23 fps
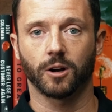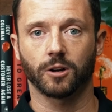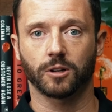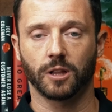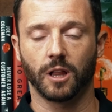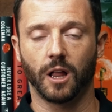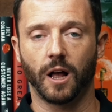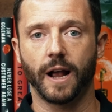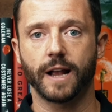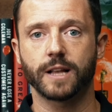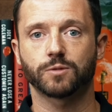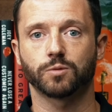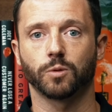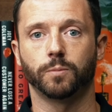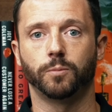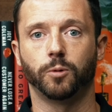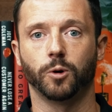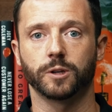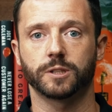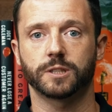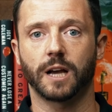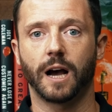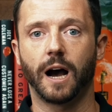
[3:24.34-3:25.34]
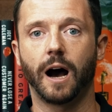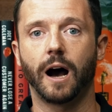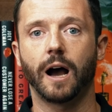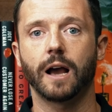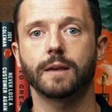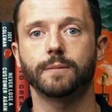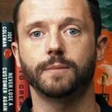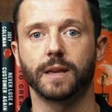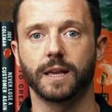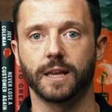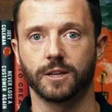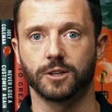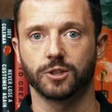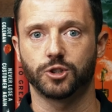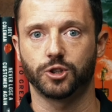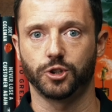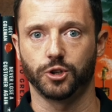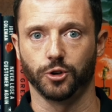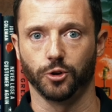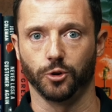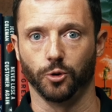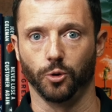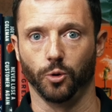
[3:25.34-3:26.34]
clients will put time
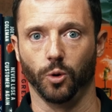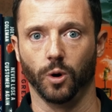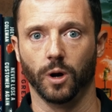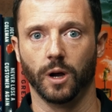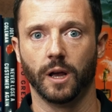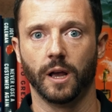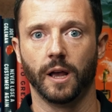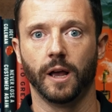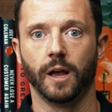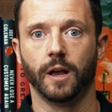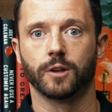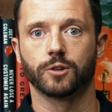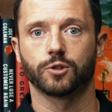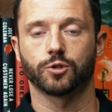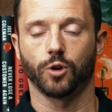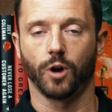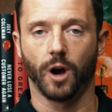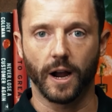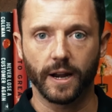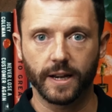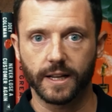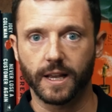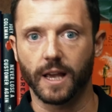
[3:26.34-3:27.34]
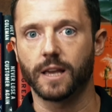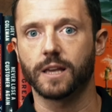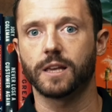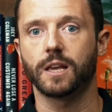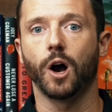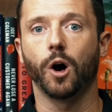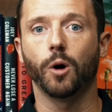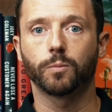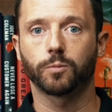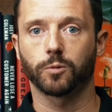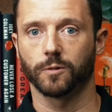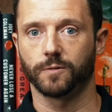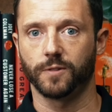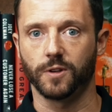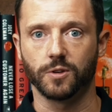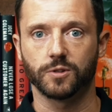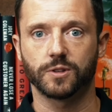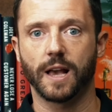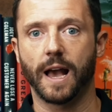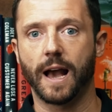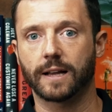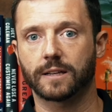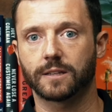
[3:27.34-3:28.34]
into trying to get Yelp
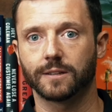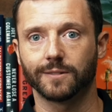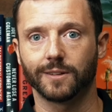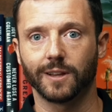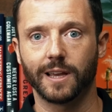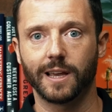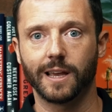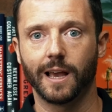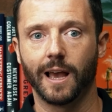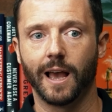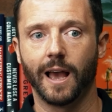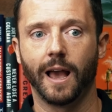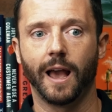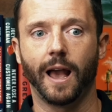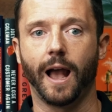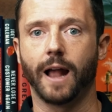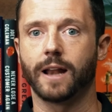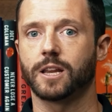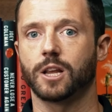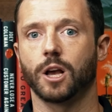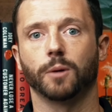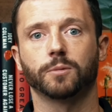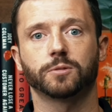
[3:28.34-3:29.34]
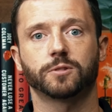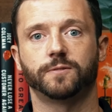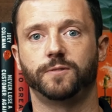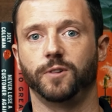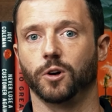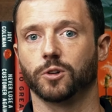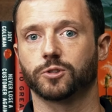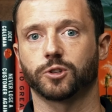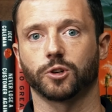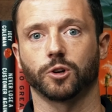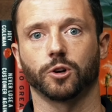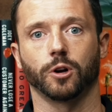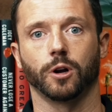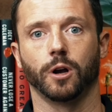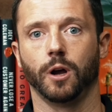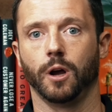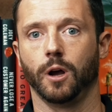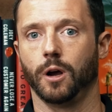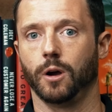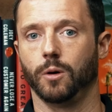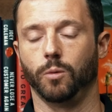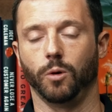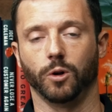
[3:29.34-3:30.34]
reviews actively, and Yelp's filter
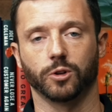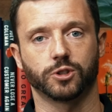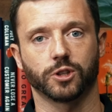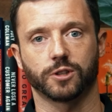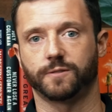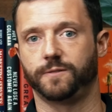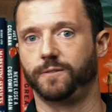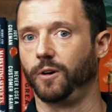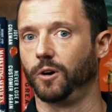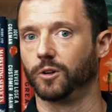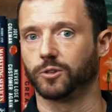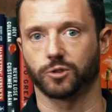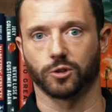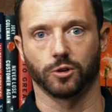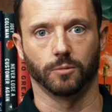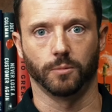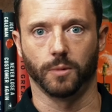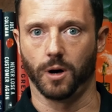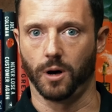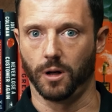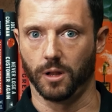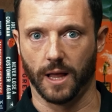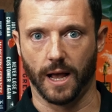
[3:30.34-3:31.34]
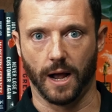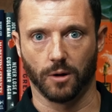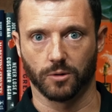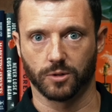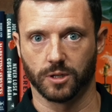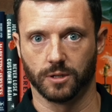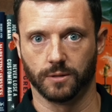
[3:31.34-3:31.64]
will just filter them all out,